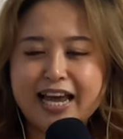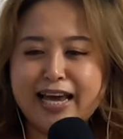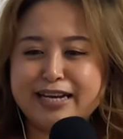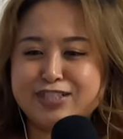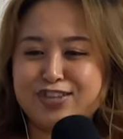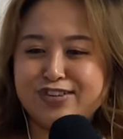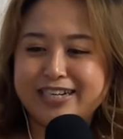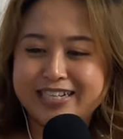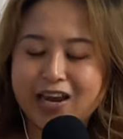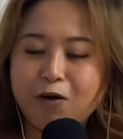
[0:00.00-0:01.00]
and I
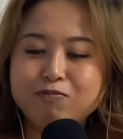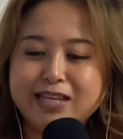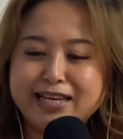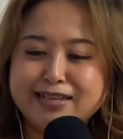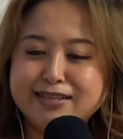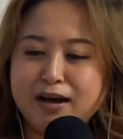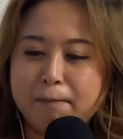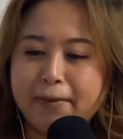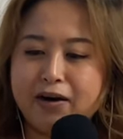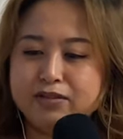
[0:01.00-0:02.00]
started doubting
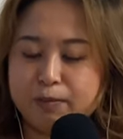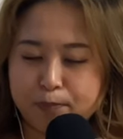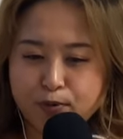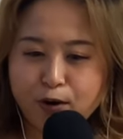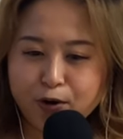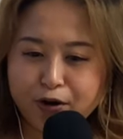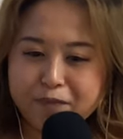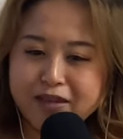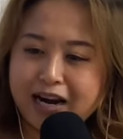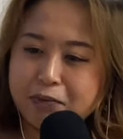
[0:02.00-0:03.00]
about the
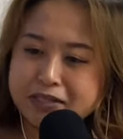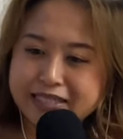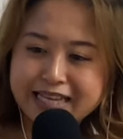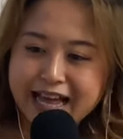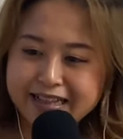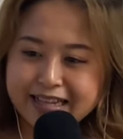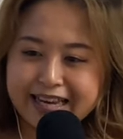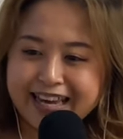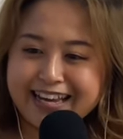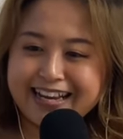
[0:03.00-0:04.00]
program that I was
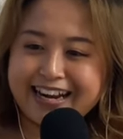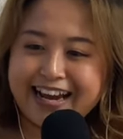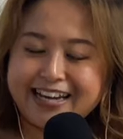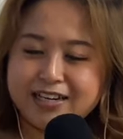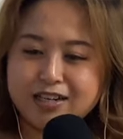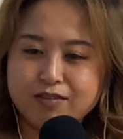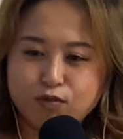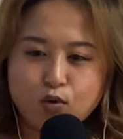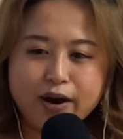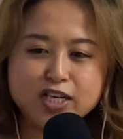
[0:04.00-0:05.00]
selling, and I had a lot of
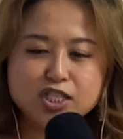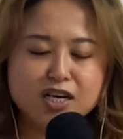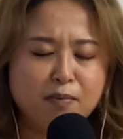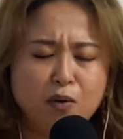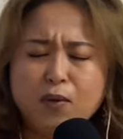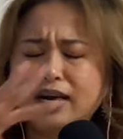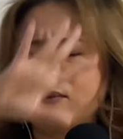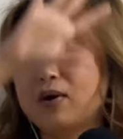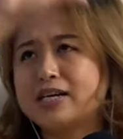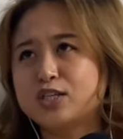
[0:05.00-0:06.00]
questions about what I
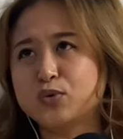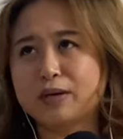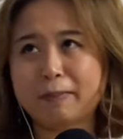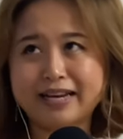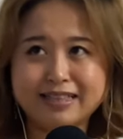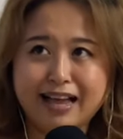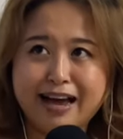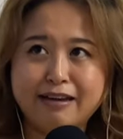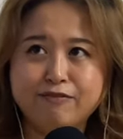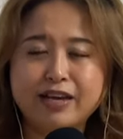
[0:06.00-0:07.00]
want to do in my
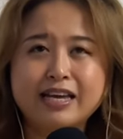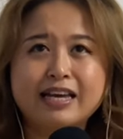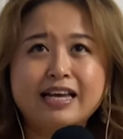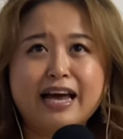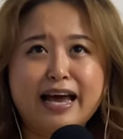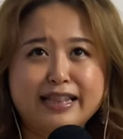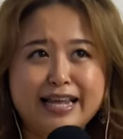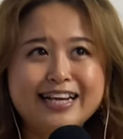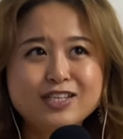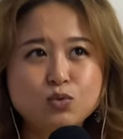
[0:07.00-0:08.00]
life. And
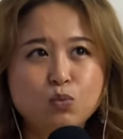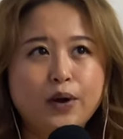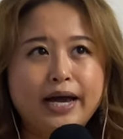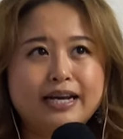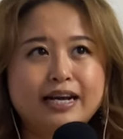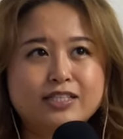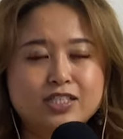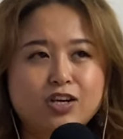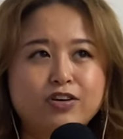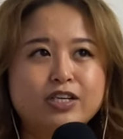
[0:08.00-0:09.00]
that is when I
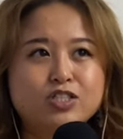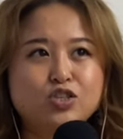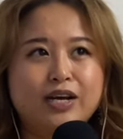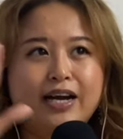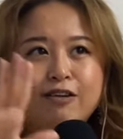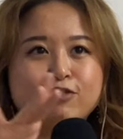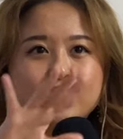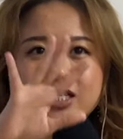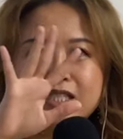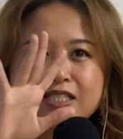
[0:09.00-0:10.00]
started to kind of
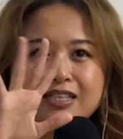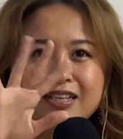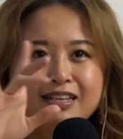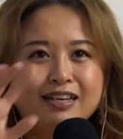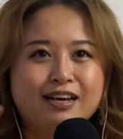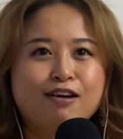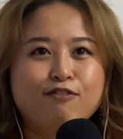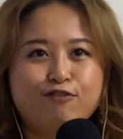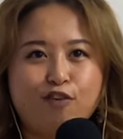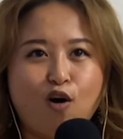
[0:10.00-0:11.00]
just
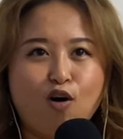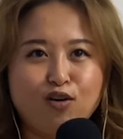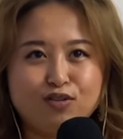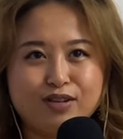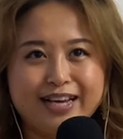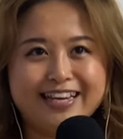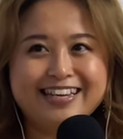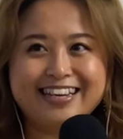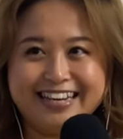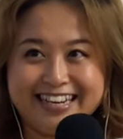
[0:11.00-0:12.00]
fall
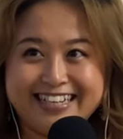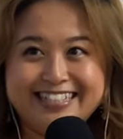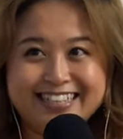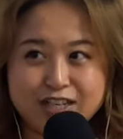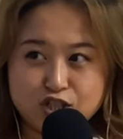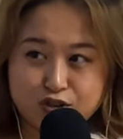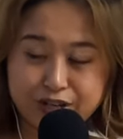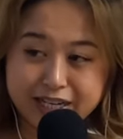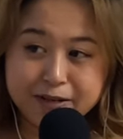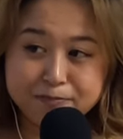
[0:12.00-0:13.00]
in this
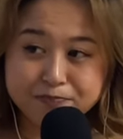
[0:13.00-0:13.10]
journey